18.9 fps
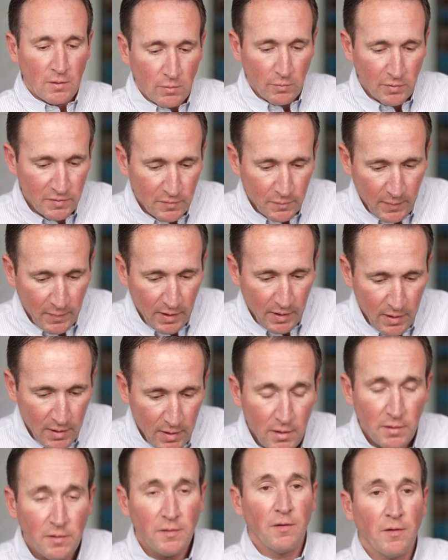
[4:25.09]
What's my
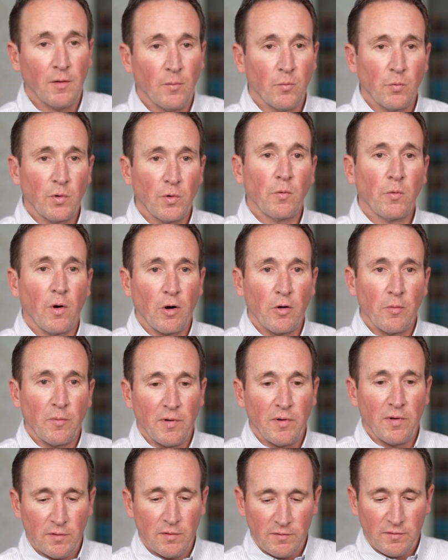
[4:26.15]
income
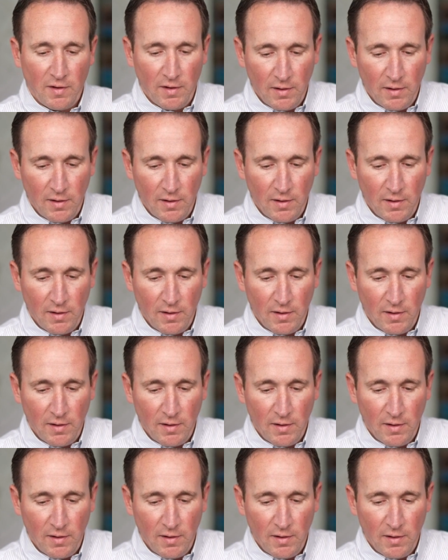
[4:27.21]
requirement?